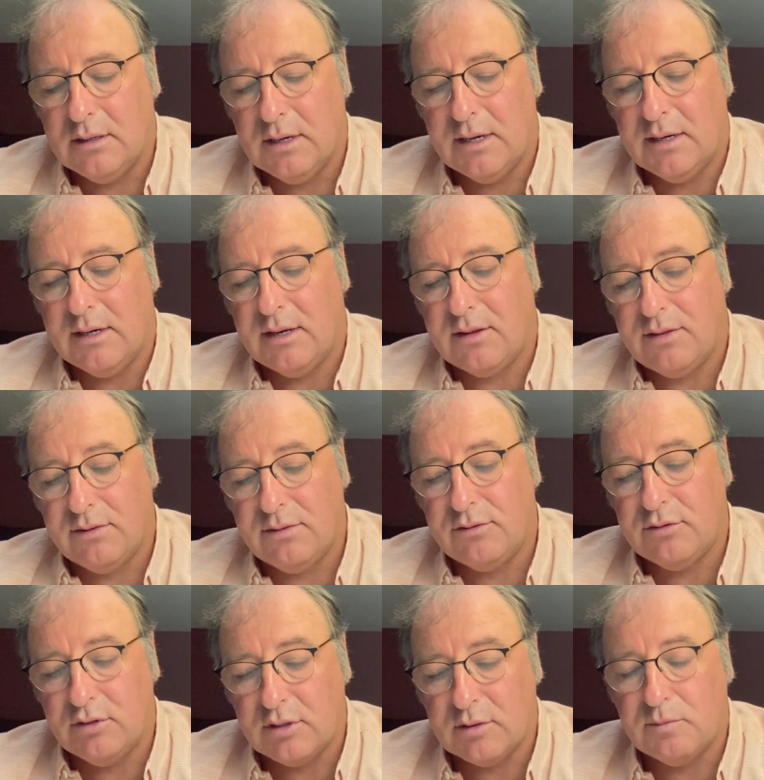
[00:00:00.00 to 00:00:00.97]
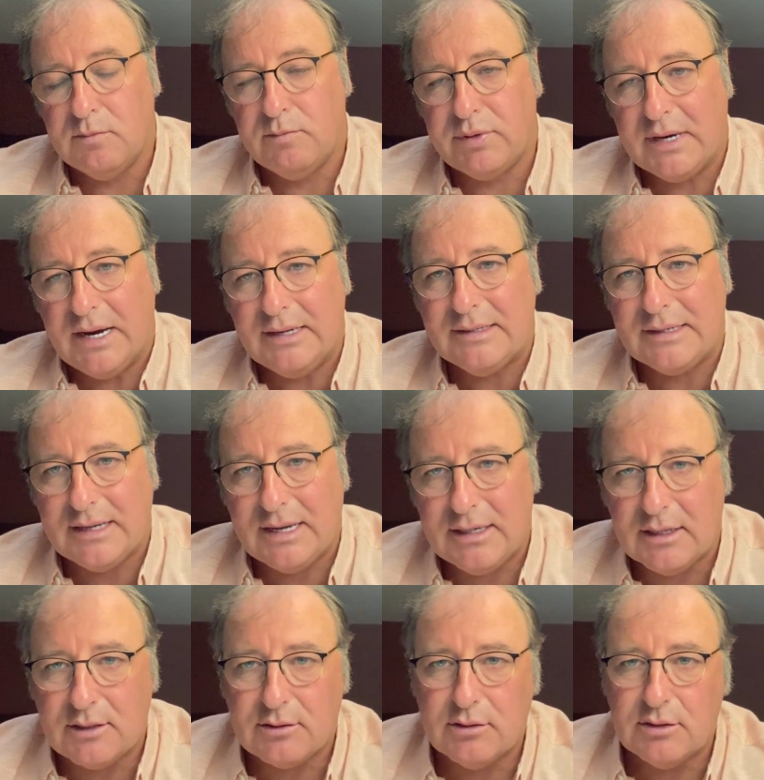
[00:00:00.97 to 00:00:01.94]
and I took pride in
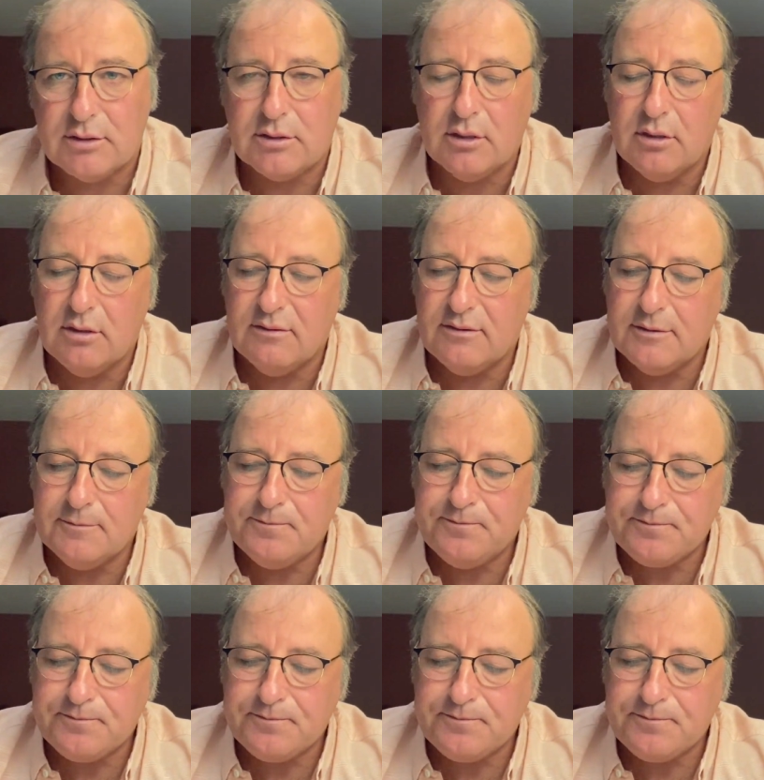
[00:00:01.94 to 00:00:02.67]
getting it crossed off.